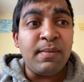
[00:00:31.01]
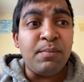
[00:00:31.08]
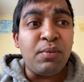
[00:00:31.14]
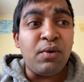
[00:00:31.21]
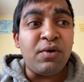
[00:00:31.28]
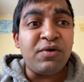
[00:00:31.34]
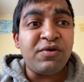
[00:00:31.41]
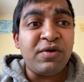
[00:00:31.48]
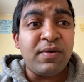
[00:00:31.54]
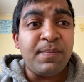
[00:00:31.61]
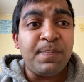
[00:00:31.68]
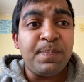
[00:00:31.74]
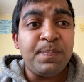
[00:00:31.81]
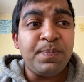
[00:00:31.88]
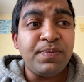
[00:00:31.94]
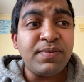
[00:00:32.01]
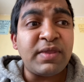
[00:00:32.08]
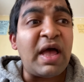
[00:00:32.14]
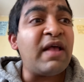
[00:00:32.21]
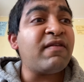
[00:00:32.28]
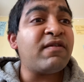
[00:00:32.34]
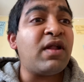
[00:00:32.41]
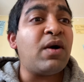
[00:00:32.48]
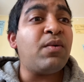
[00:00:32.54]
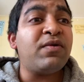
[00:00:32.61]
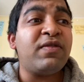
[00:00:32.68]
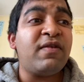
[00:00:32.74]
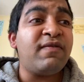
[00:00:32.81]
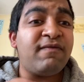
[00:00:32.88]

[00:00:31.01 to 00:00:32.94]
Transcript: but that's not what this